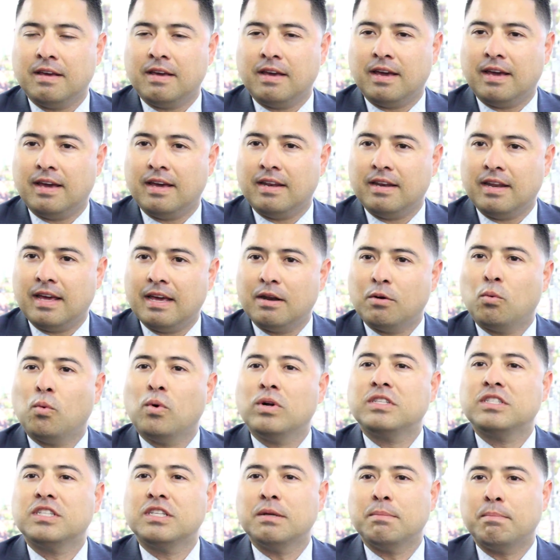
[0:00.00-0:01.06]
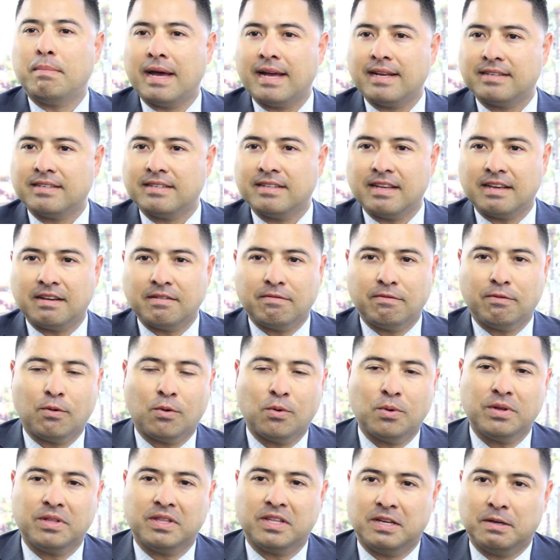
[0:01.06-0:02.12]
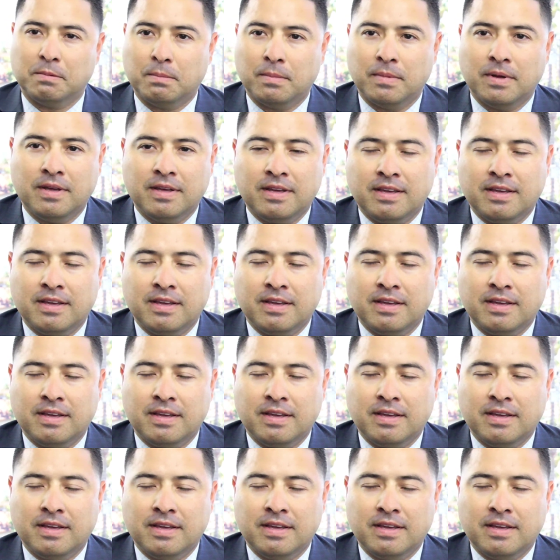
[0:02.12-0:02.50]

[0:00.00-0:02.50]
and what's the best thing for them.